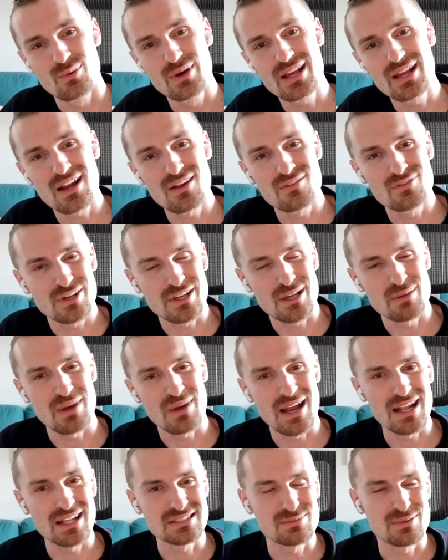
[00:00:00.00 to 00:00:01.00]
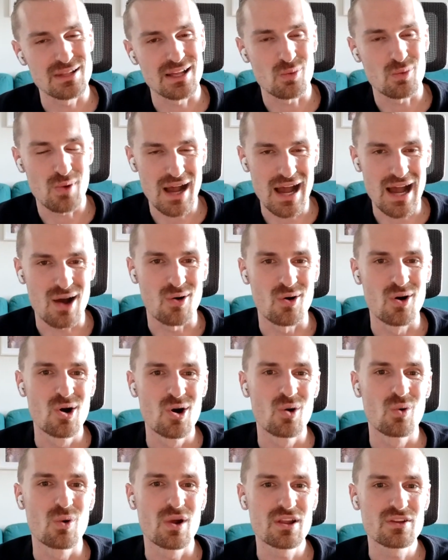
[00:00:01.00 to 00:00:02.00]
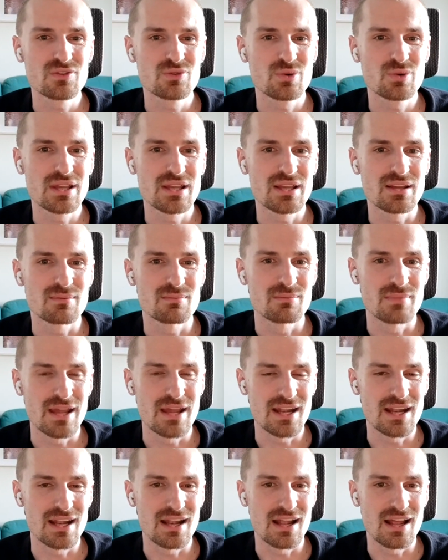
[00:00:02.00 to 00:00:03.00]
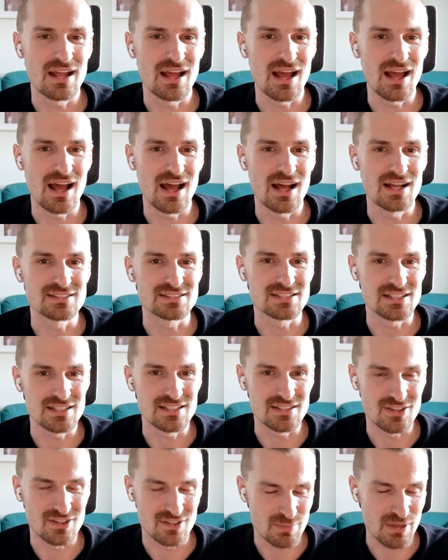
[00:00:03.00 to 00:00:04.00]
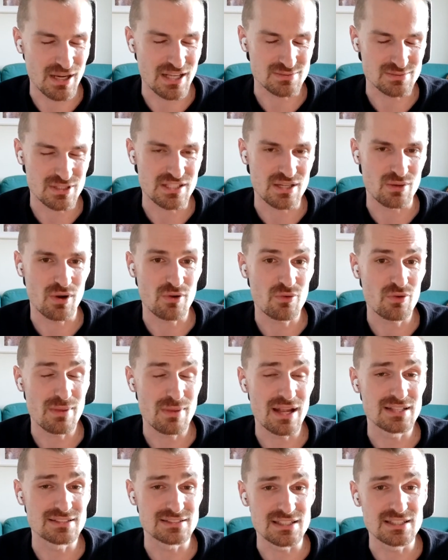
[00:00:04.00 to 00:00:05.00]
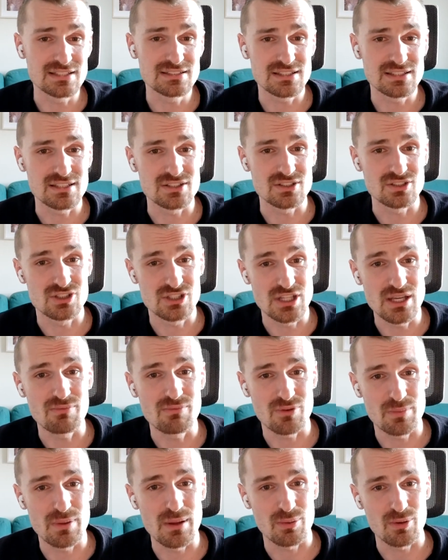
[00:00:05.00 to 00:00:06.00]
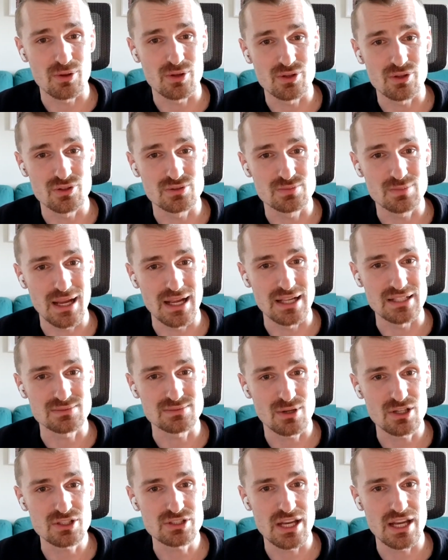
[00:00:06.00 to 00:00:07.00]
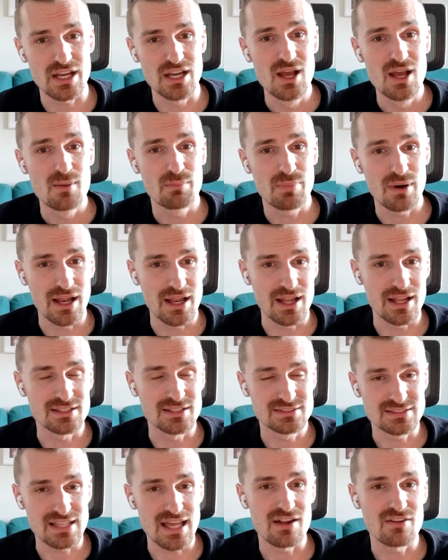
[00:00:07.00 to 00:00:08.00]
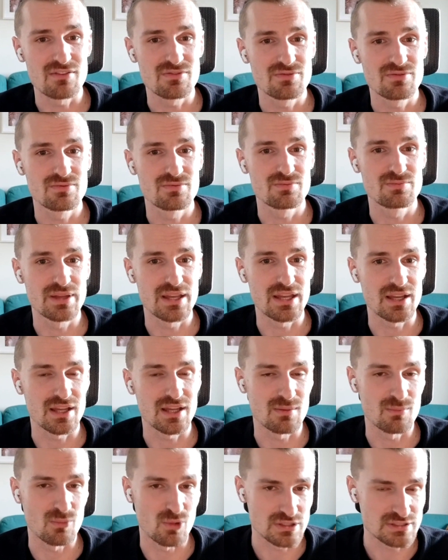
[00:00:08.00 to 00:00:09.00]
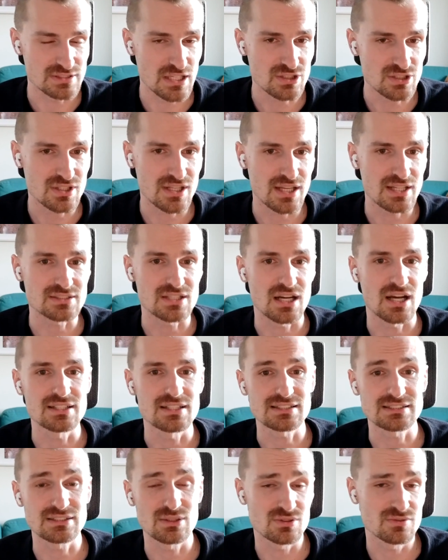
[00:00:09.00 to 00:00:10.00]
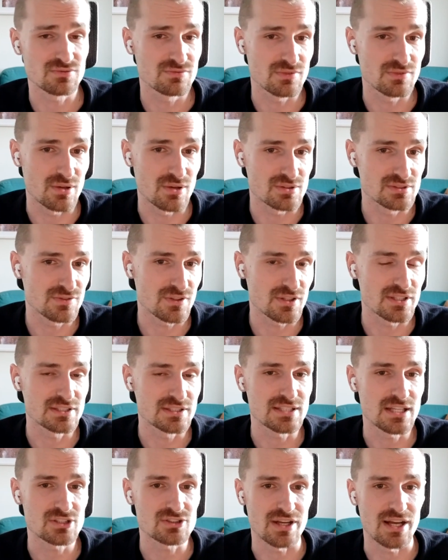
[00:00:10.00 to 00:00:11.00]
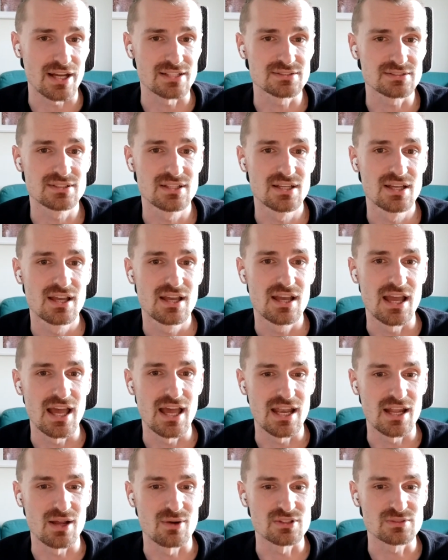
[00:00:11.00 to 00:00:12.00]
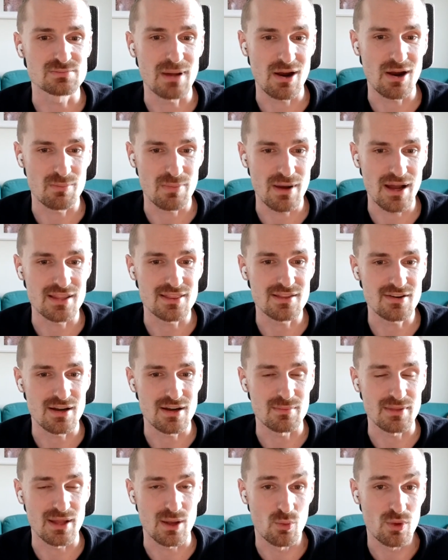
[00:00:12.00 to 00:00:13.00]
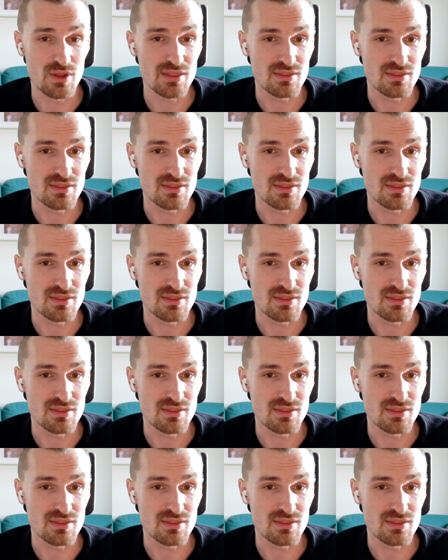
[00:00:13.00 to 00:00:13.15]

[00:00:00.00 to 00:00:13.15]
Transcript: kind of look at Binance to be like, wow, what if we made it as Binance Smart Chain? What if we made it as easy and cheap for people to use Binance Smart Chain, but instead of being in a more centralized context, it was it was fully decentralized and it was powered by Ethereum? Like, wouldn't,